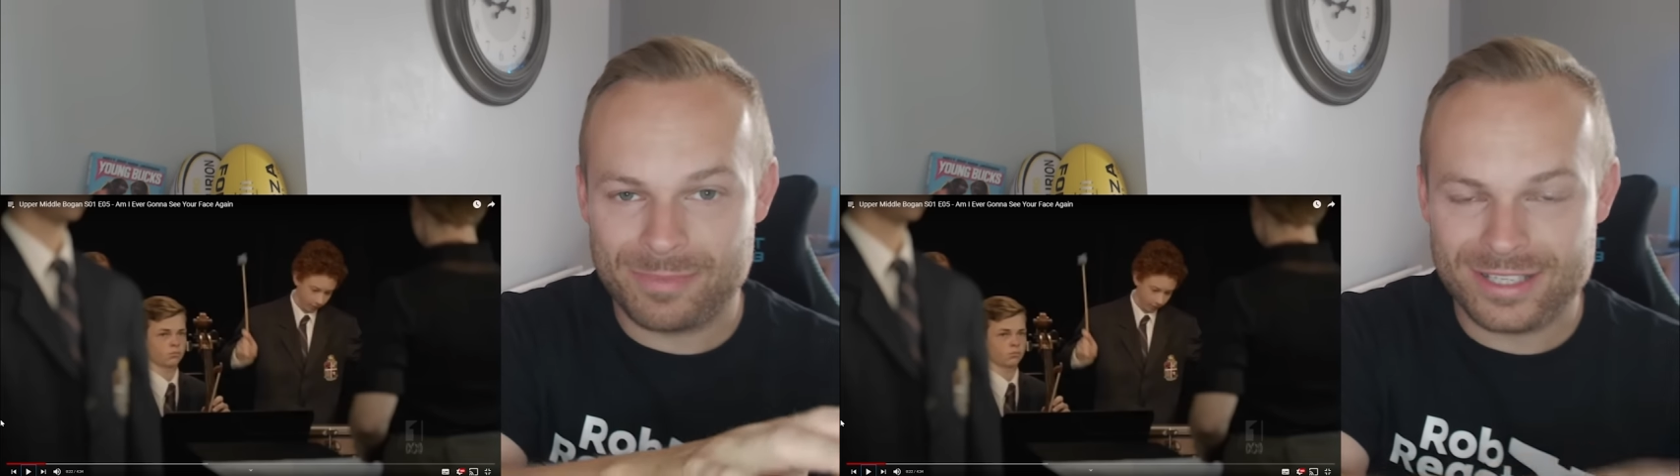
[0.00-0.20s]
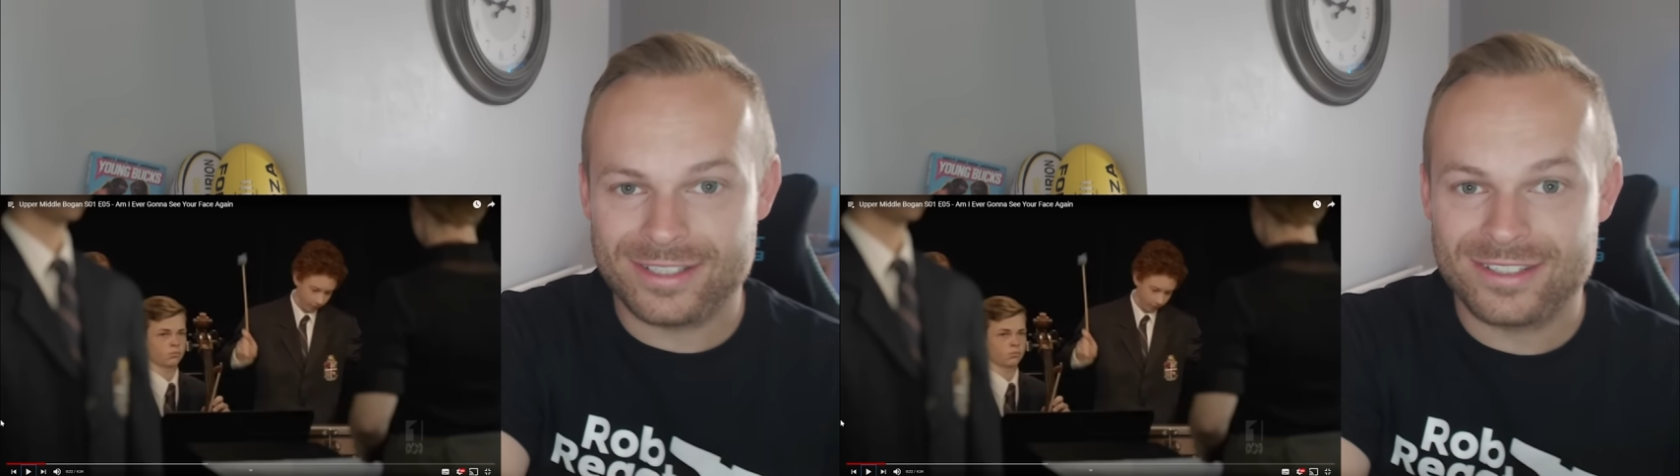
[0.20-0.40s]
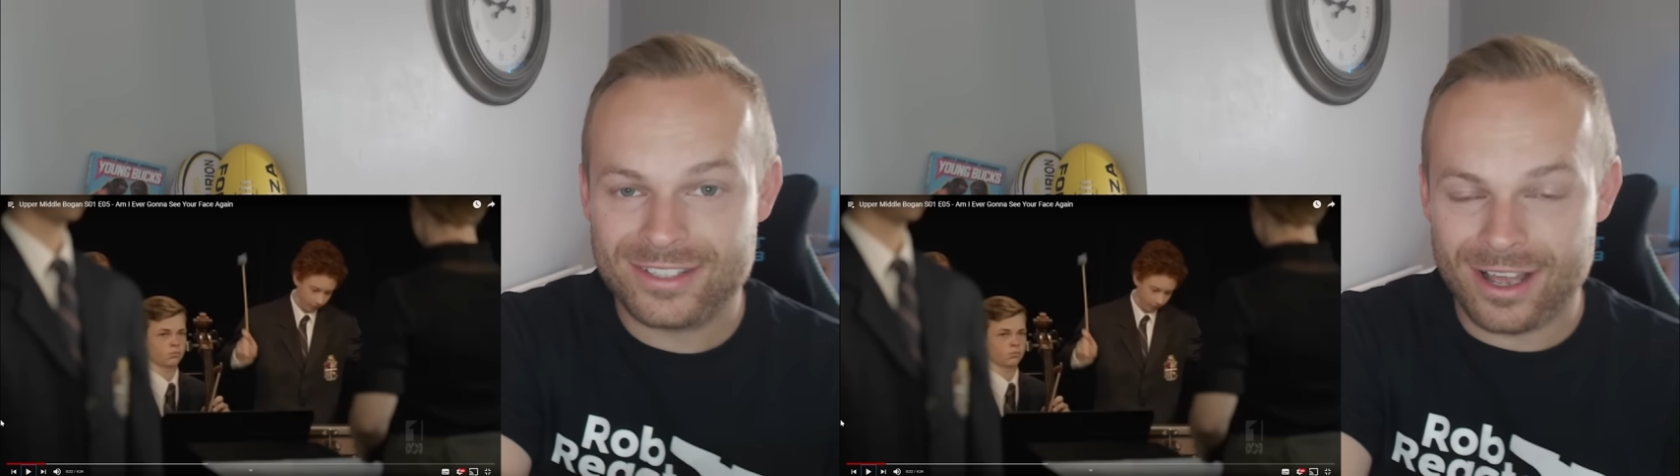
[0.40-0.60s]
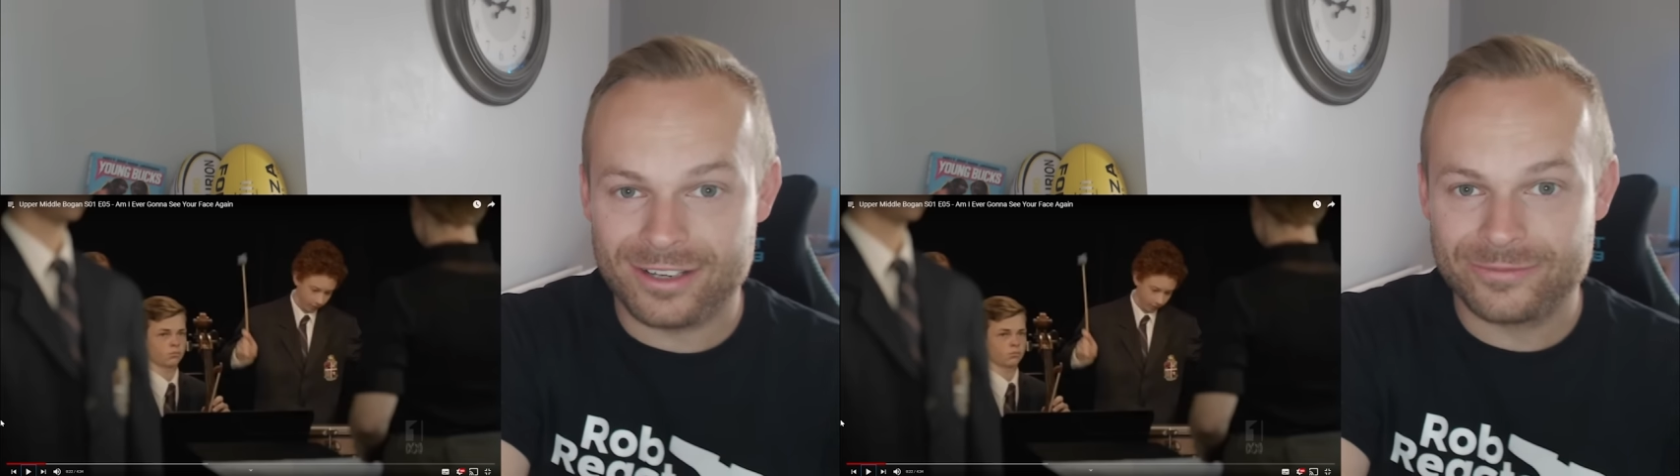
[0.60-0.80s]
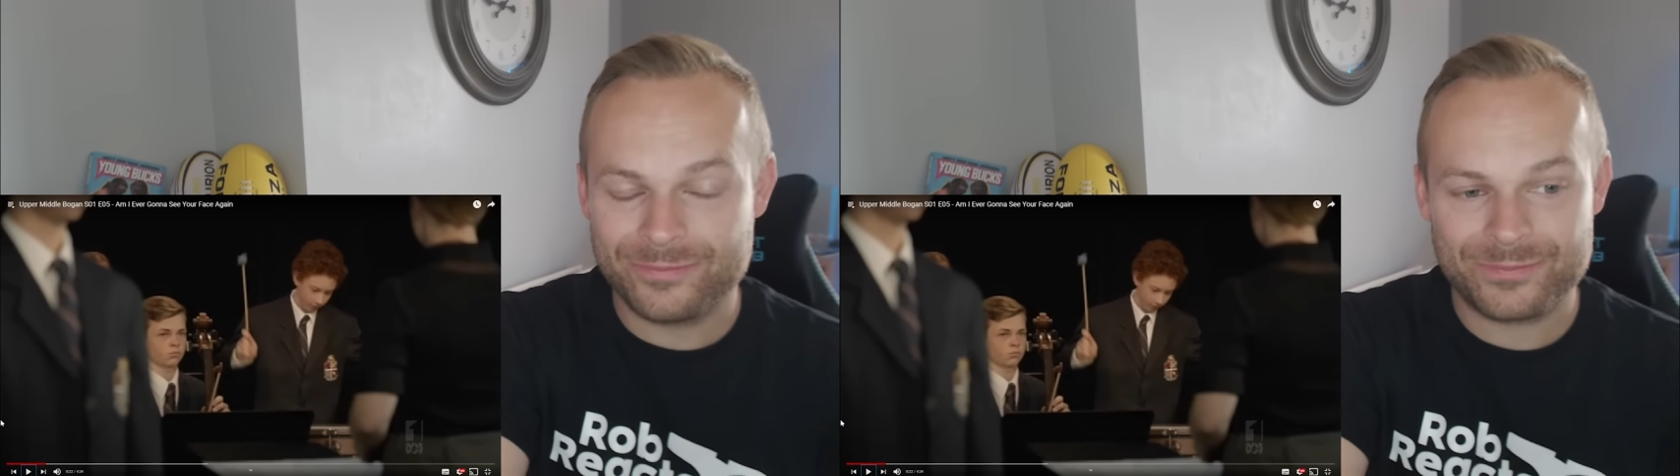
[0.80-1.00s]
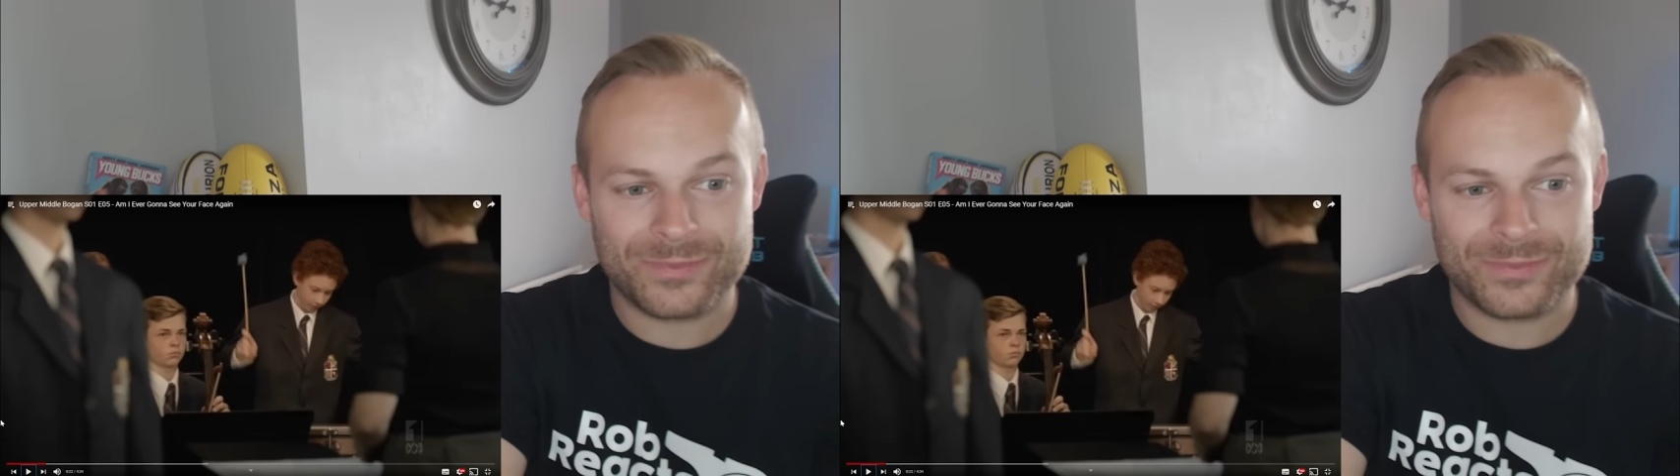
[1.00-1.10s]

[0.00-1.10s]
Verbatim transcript: Bess's son,